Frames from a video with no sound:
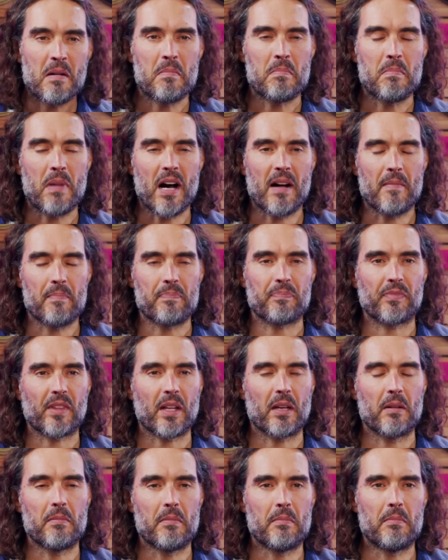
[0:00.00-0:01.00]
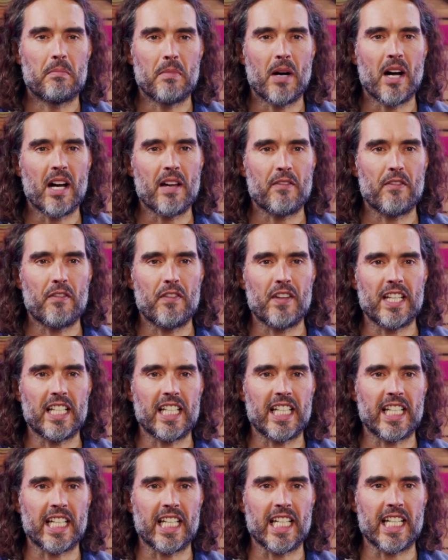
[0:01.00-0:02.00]
But my
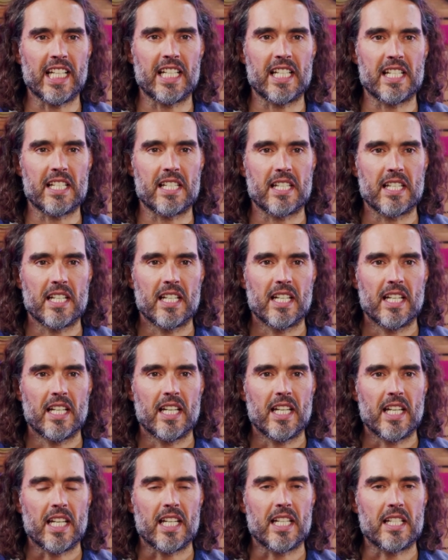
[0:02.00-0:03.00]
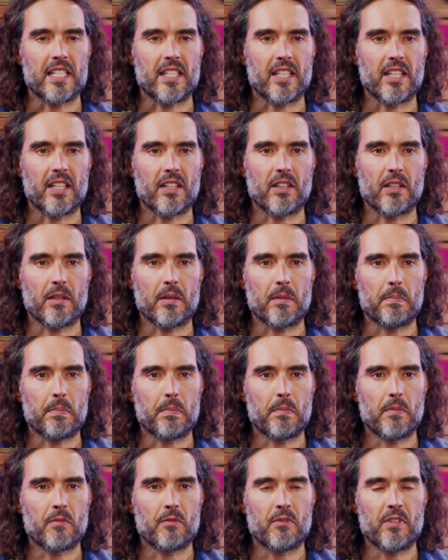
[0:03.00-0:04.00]
feeling is that the
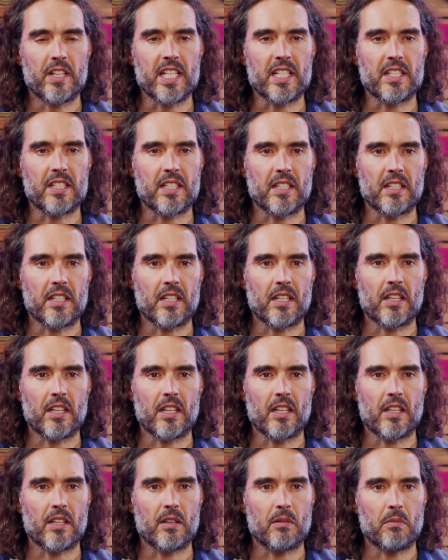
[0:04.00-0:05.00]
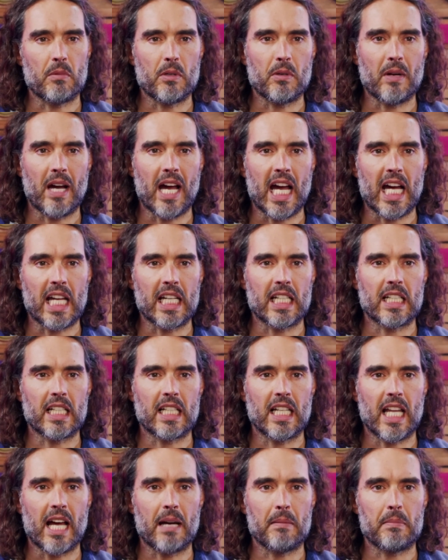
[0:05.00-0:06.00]
reason that the Wuhan
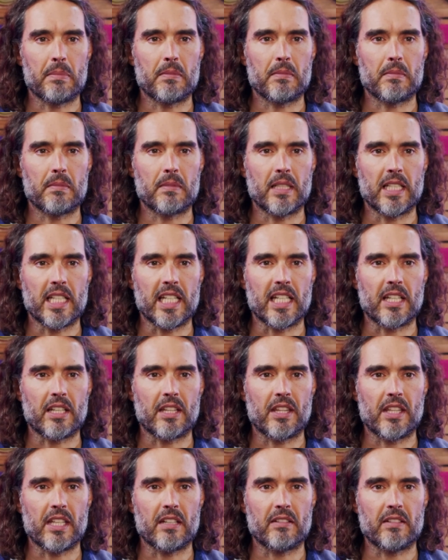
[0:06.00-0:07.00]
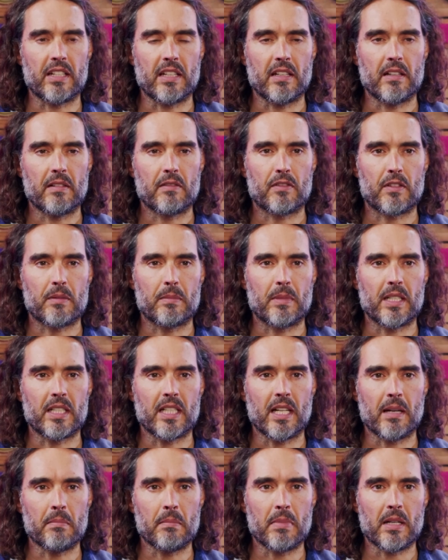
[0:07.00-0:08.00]
lab leak theory from a
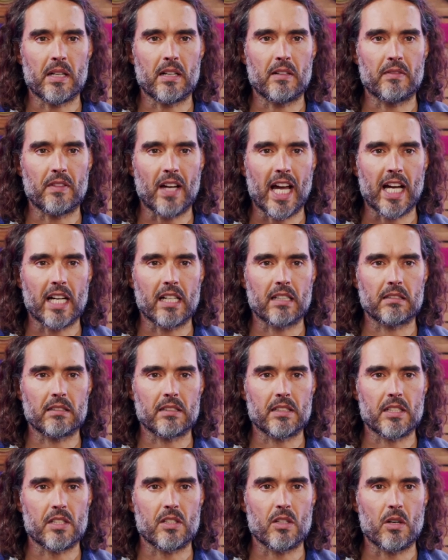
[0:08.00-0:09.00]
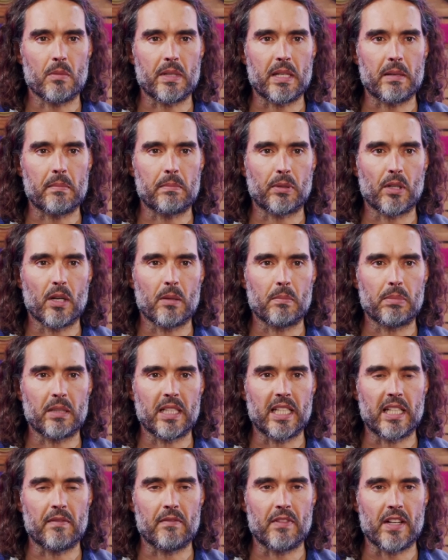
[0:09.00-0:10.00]
number of angles has not been
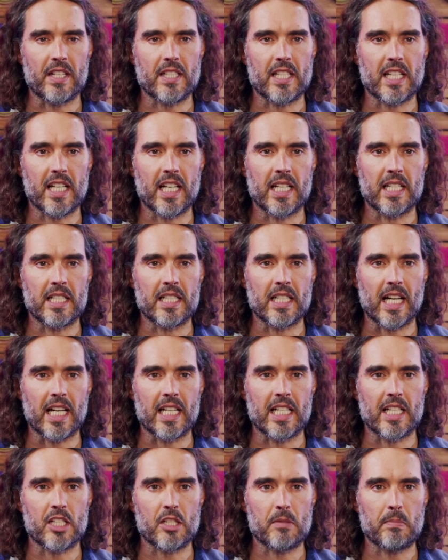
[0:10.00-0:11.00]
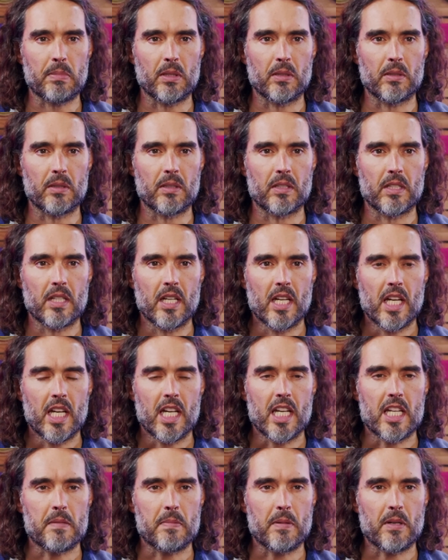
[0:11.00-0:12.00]
properly investigated and explored
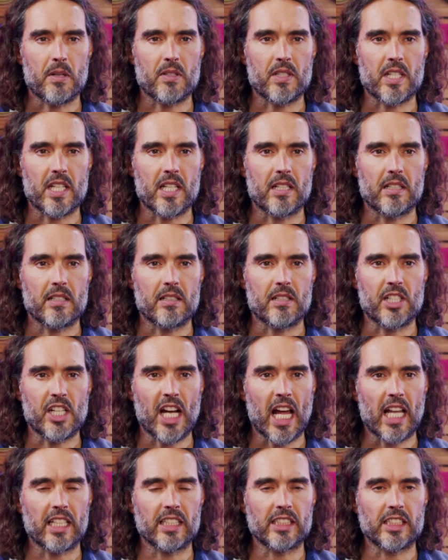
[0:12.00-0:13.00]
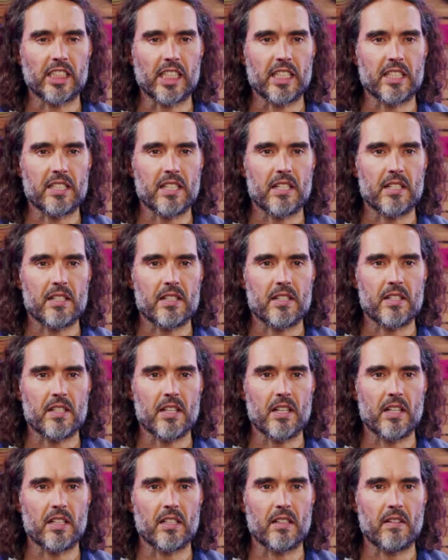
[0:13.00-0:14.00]
is because it challenges
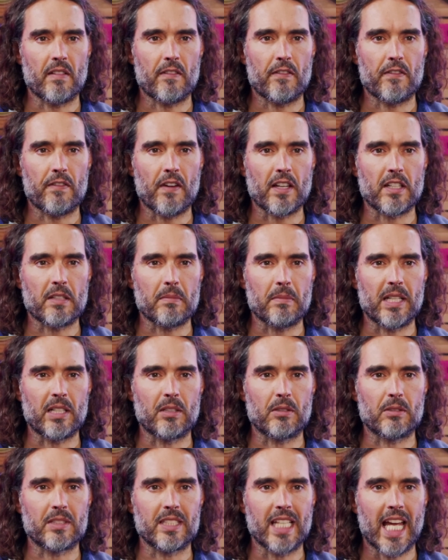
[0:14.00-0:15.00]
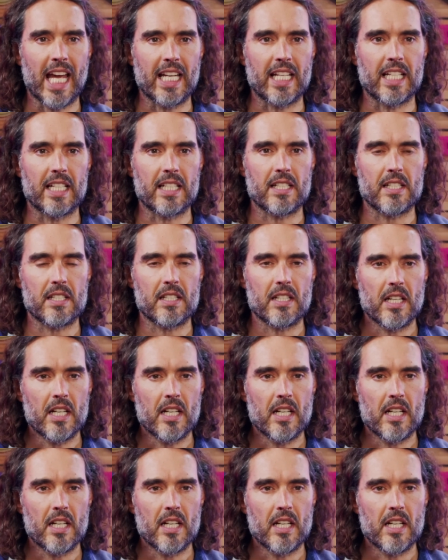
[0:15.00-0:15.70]
certain fundamental tenets.